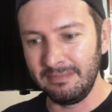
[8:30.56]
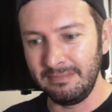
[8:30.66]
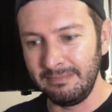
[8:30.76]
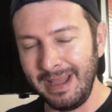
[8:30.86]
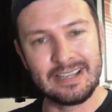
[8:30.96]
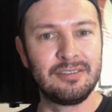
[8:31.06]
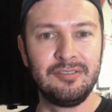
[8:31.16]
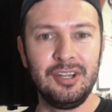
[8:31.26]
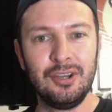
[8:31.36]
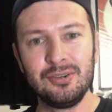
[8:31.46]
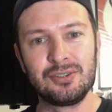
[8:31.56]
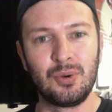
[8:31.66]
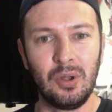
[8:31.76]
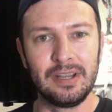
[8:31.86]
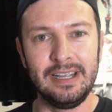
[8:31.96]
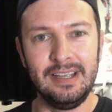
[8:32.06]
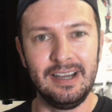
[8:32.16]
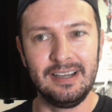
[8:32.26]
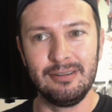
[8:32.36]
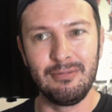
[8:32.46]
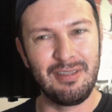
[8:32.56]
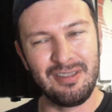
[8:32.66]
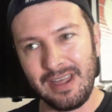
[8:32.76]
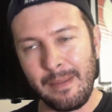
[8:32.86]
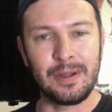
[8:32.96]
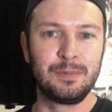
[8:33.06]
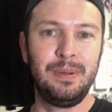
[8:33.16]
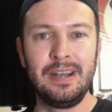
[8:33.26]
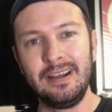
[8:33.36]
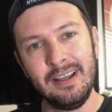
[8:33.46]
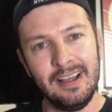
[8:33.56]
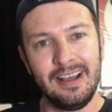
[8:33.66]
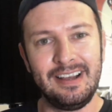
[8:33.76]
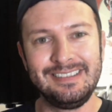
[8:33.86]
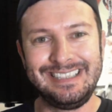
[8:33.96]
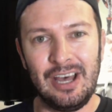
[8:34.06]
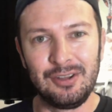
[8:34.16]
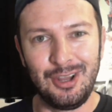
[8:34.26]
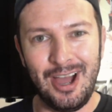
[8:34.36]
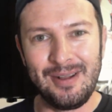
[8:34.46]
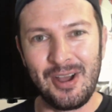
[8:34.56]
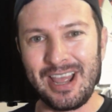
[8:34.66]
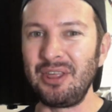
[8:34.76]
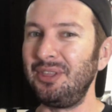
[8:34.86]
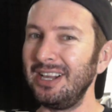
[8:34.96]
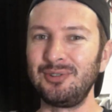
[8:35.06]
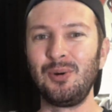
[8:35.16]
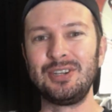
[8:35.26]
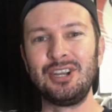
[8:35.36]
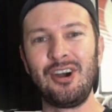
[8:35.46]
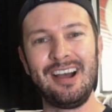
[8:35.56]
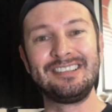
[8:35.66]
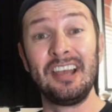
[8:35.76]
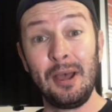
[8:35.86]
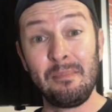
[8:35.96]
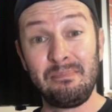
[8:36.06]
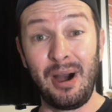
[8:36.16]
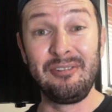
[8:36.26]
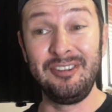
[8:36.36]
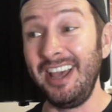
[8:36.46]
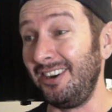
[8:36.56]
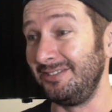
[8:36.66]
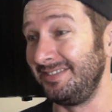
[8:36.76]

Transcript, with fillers: makes the video's quality uh, that much better uh, down the line. Okay, thanks for watching, guys. Bye for now.